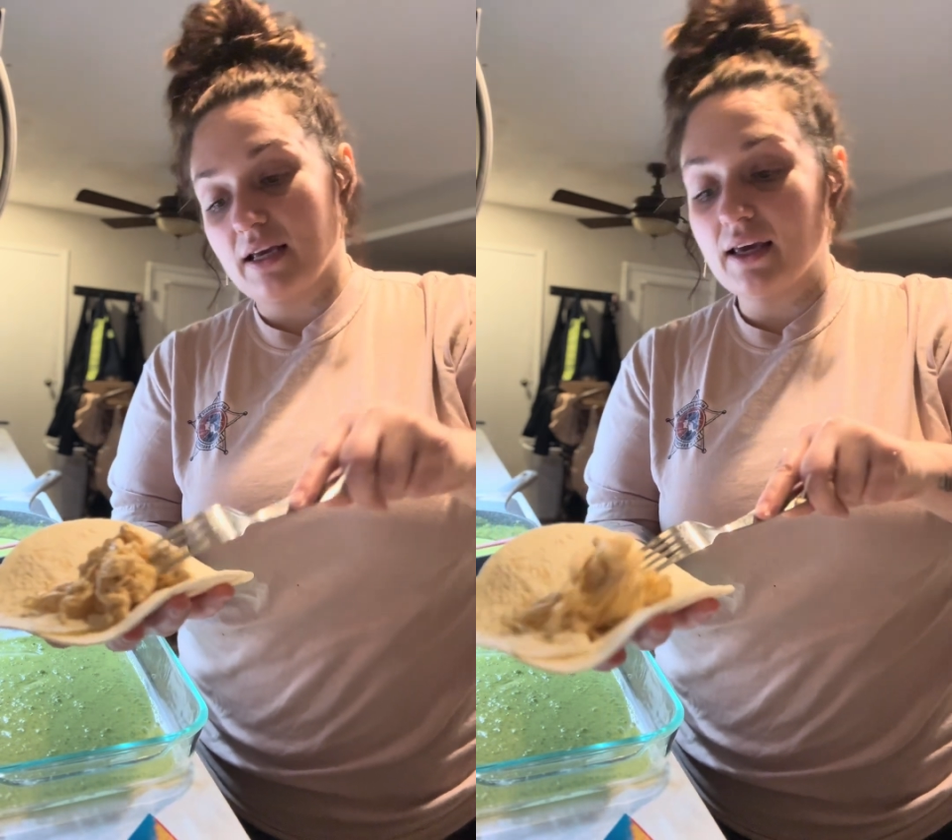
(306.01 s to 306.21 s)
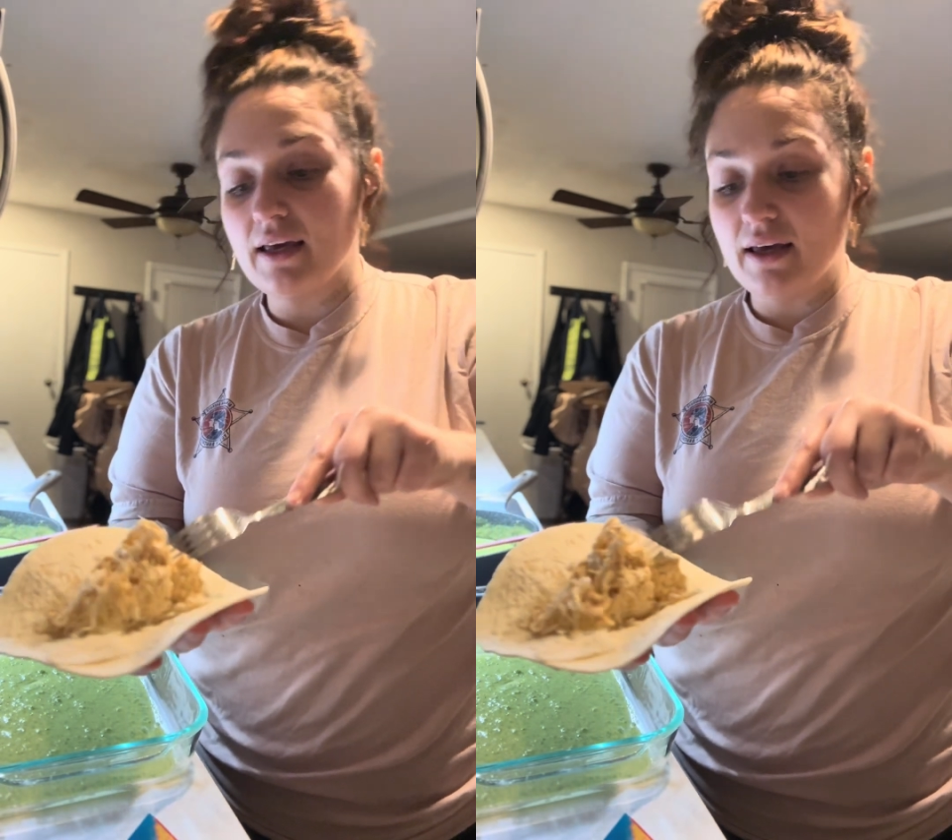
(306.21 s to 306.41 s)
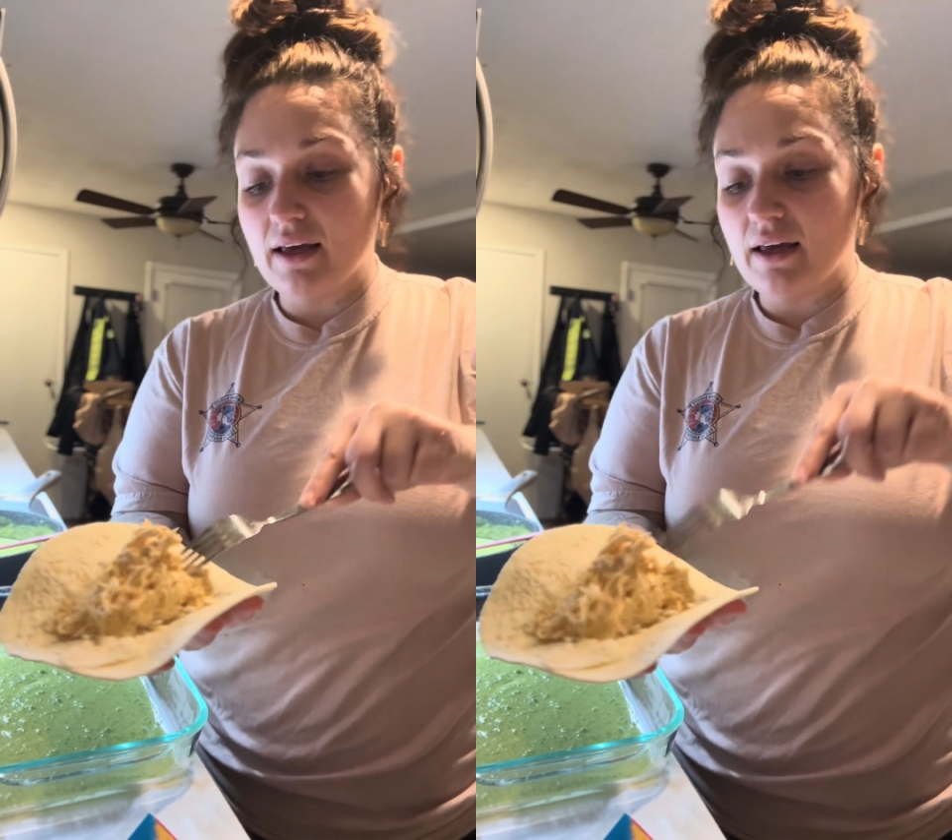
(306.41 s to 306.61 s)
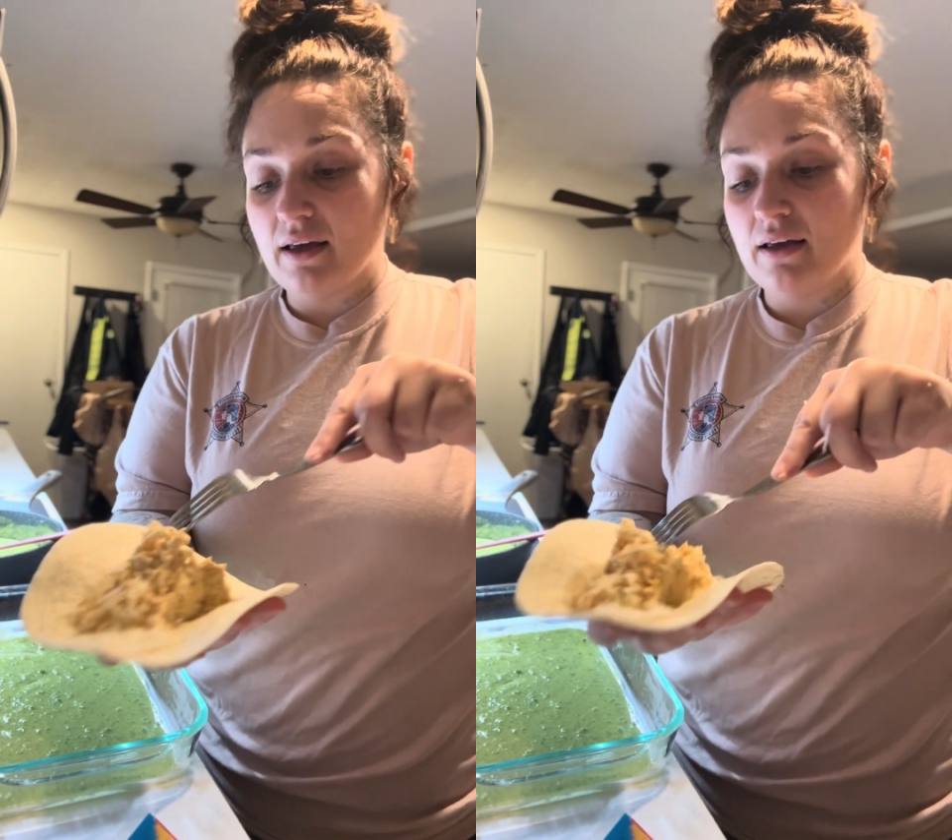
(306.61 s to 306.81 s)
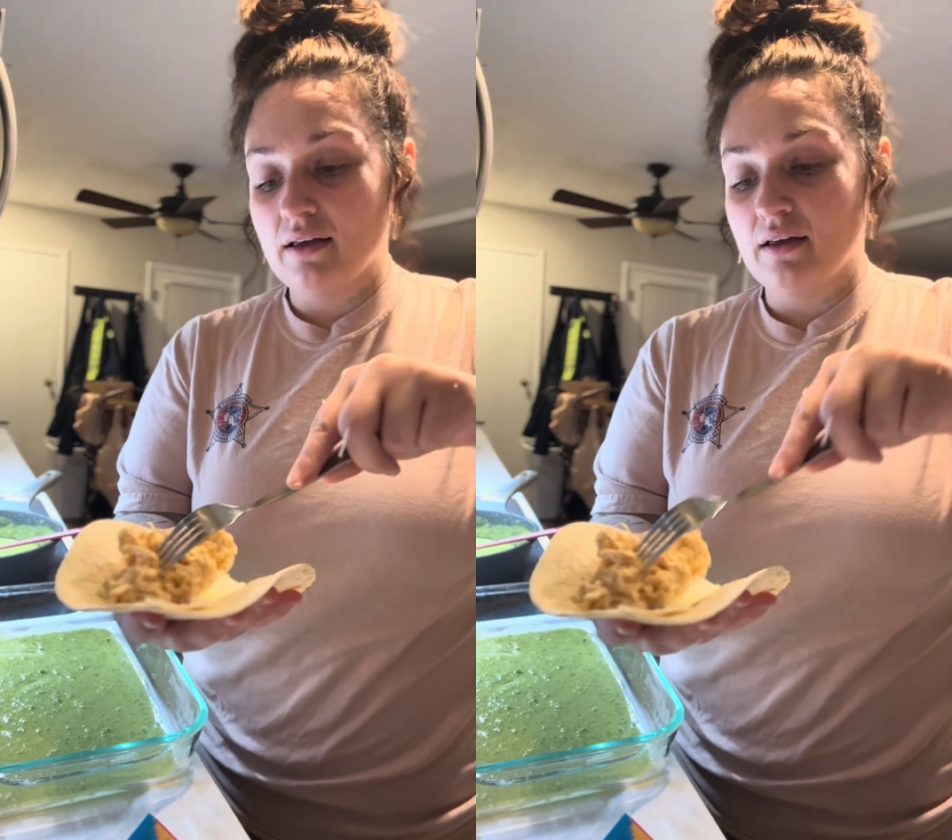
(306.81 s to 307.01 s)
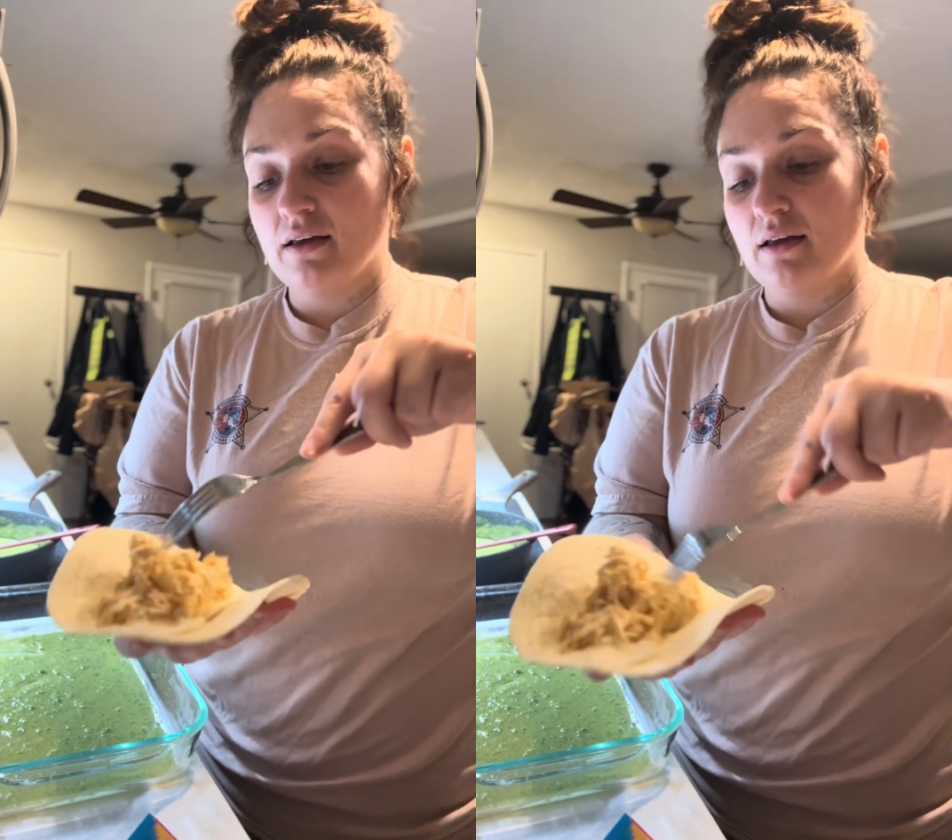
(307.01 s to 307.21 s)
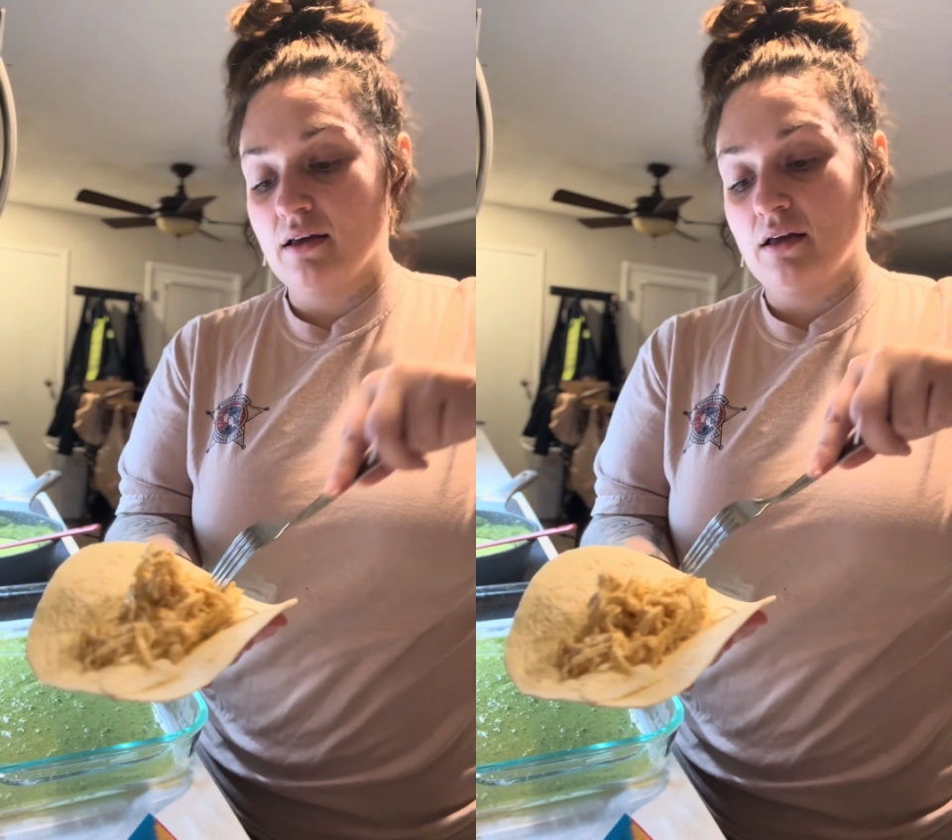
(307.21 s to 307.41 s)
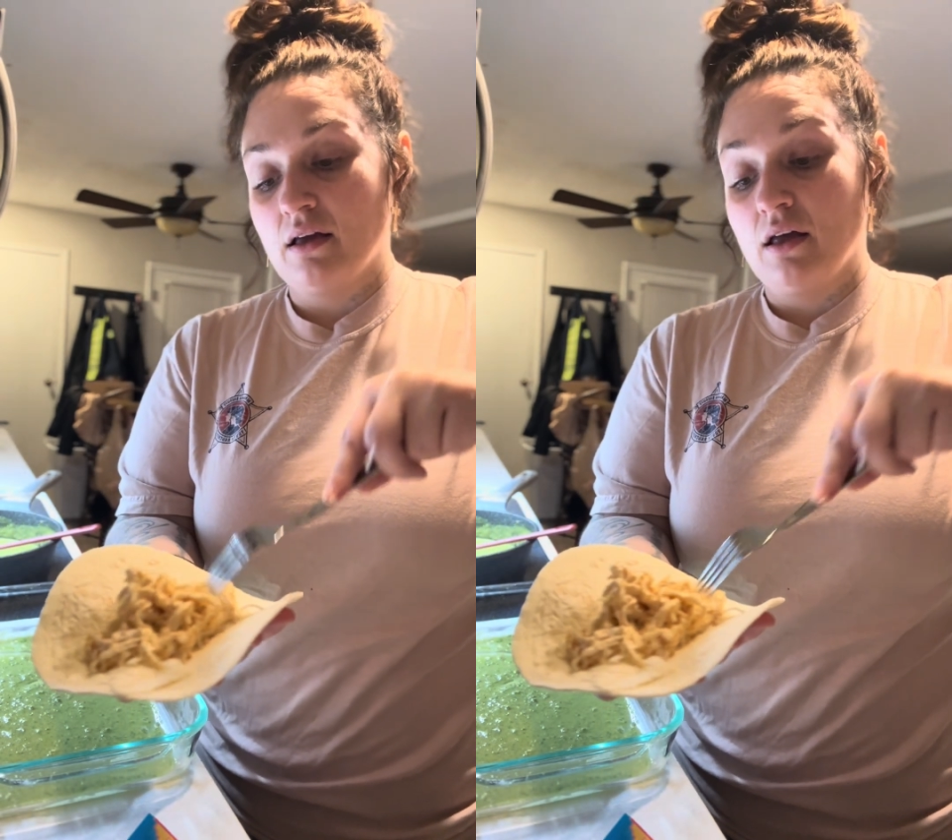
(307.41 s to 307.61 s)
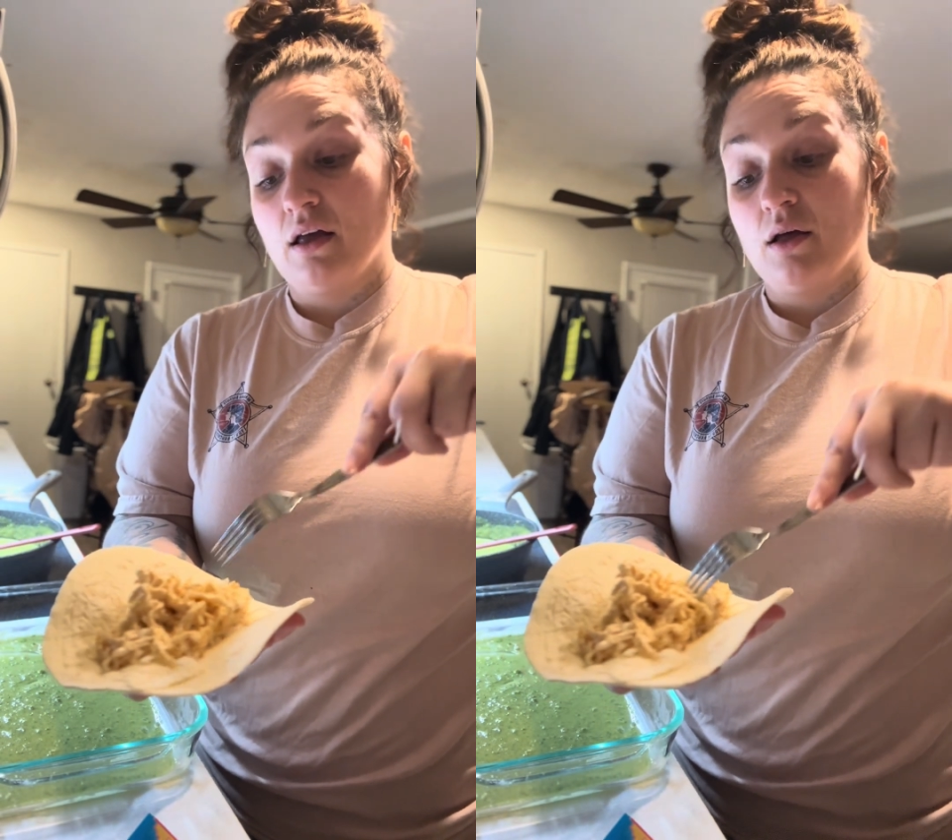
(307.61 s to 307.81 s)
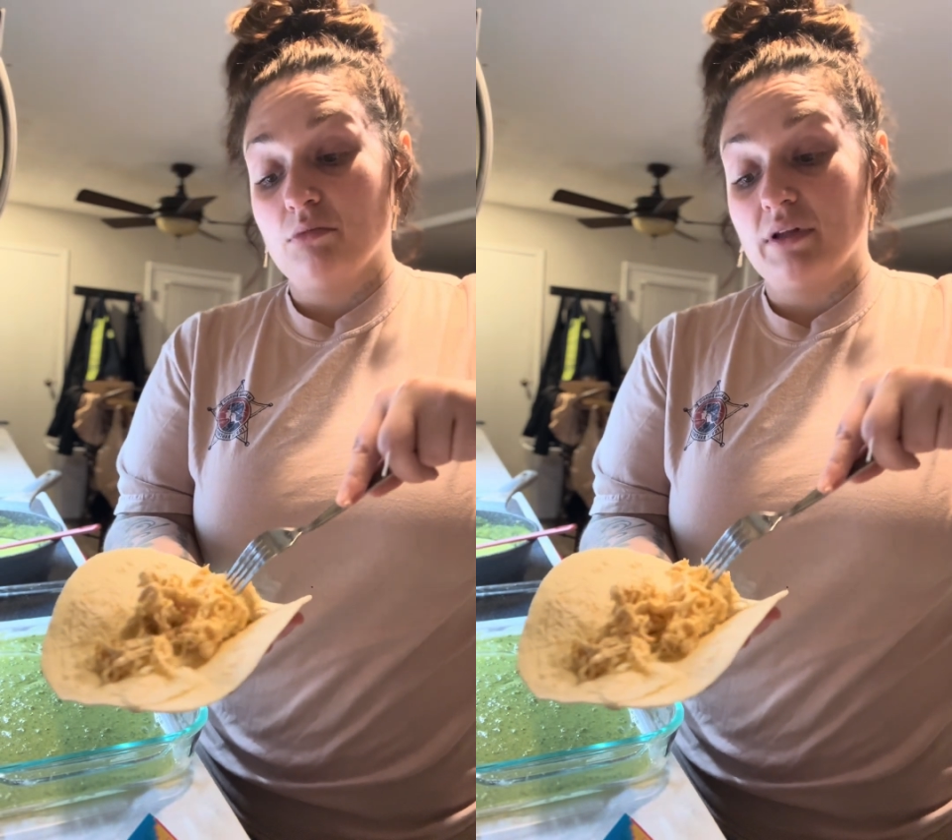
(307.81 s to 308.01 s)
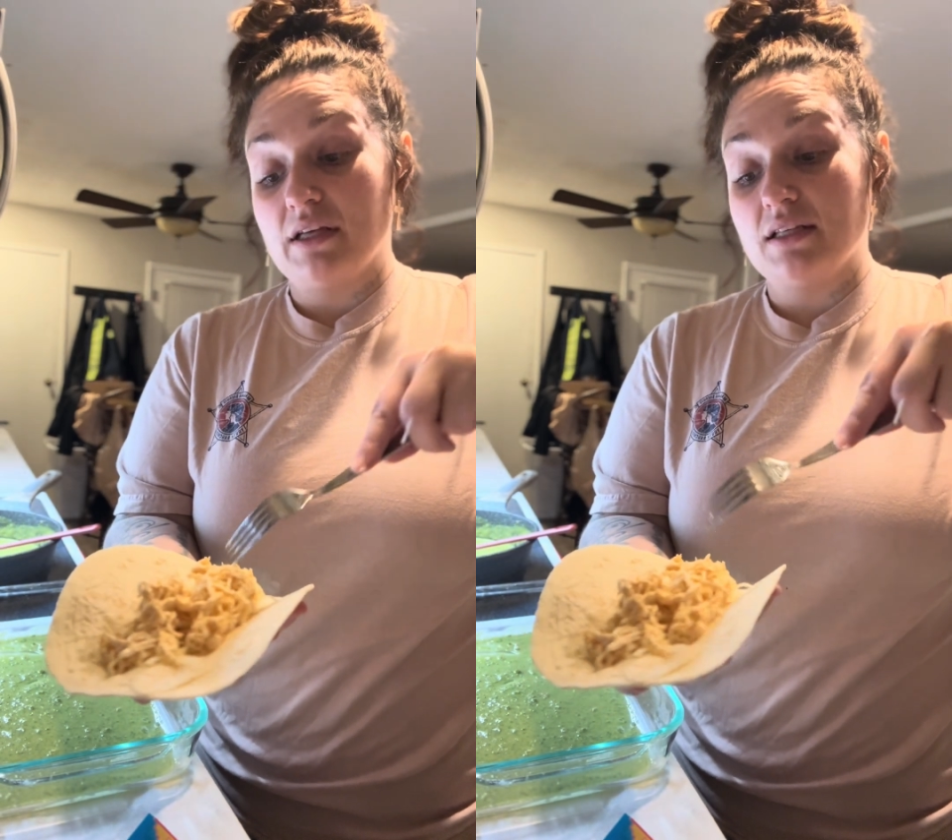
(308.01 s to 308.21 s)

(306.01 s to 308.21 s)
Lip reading: it, place